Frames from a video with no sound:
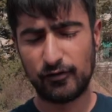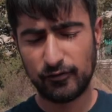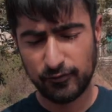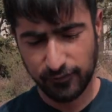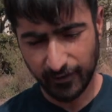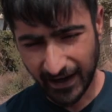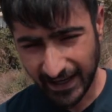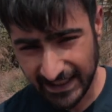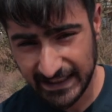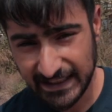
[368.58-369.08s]

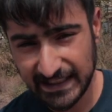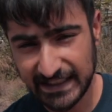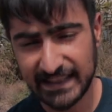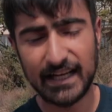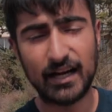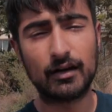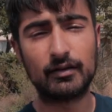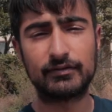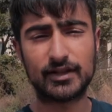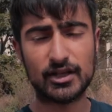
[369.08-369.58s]
Finally,
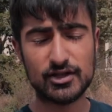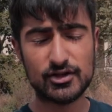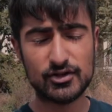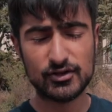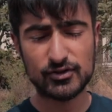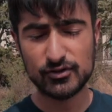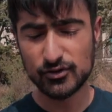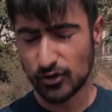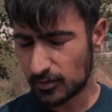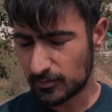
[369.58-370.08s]
after
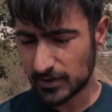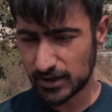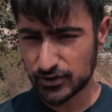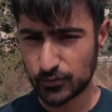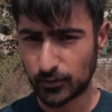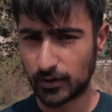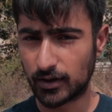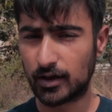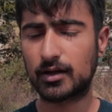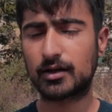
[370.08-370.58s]
so much
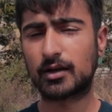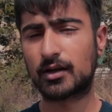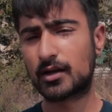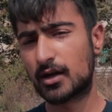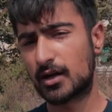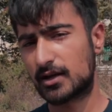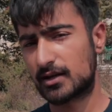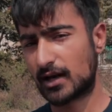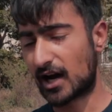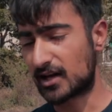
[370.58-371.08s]
work,
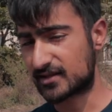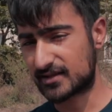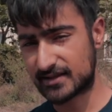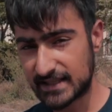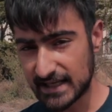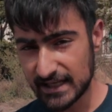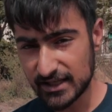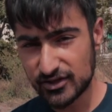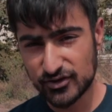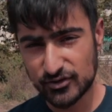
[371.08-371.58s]
our
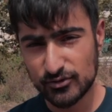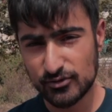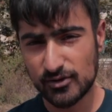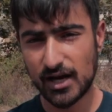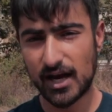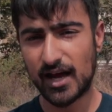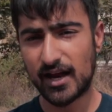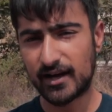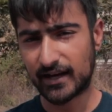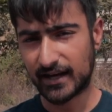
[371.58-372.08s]
stage 2
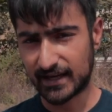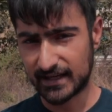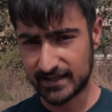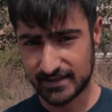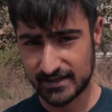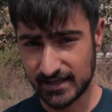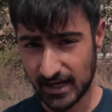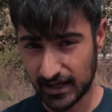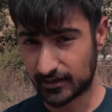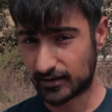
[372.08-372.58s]
car is
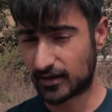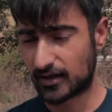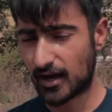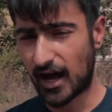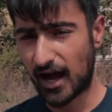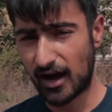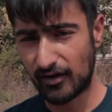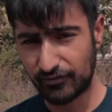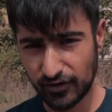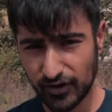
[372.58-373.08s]
done.
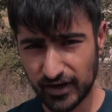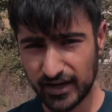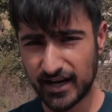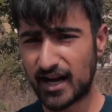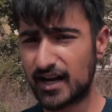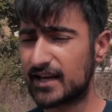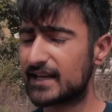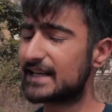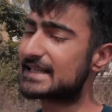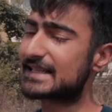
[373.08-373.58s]
Our
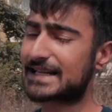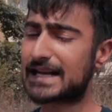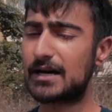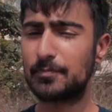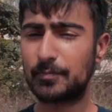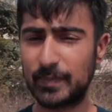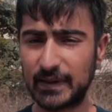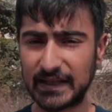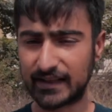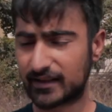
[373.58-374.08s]
Verna is
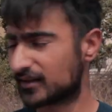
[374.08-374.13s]
complete.